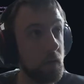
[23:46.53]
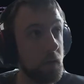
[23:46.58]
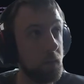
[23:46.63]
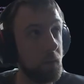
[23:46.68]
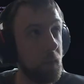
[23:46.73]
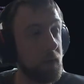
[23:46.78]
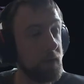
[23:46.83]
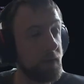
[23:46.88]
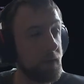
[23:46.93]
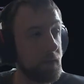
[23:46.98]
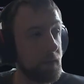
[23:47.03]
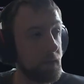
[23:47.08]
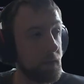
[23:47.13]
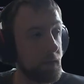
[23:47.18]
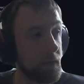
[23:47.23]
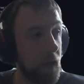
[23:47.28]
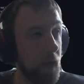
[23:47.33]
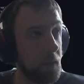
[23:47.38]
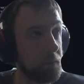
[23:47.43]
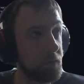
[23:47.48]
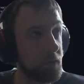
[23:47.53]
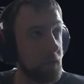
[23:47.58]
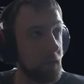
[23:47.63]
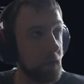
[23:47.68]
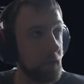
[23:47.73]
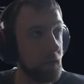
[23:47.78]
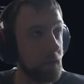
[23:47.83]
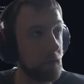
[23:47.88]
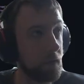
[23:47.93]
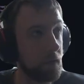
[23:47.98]
basically stops
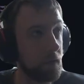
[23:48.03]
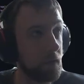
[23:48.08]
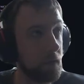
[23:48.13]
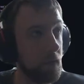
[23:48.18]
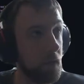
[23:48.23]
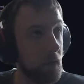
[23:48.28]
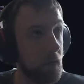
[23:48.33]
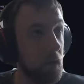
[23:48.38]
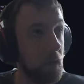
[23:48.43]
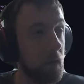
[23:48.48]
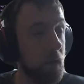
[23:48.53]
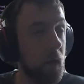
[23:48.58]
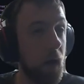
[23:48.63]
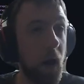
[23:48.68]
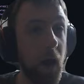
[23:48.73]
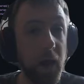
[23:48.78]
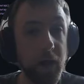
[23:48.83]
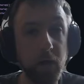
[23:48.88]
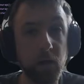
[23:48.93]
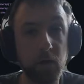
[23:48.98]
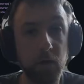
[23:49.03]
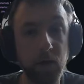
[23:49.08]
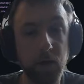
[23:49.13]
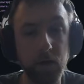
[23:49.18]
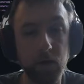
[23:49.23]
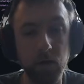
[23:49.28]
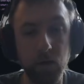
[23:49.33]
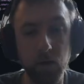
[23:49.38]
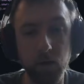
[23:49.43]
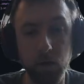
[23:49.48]
getting higher
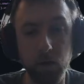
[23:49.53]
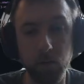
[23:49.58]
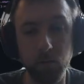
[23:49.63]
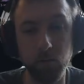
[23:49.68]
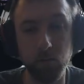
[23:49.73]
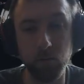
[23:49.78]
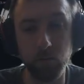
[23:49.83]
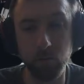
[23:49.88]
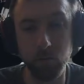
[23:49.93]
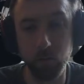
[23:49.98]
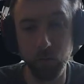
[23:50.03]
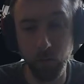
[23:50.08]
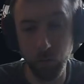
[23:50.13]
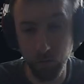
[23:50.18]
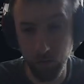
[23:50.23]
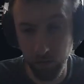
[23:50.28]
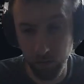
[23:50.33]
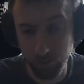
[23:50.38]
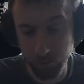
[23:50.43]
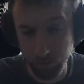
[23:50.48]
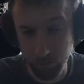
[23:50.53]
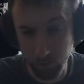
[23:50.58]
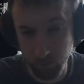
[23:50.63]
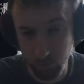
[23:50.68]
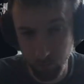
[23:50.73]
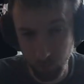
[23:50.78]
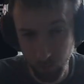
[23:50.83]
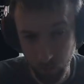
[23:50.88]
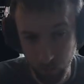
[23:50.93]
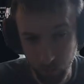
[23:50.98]
at 2000,
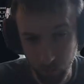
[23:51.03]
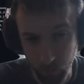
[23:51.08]
but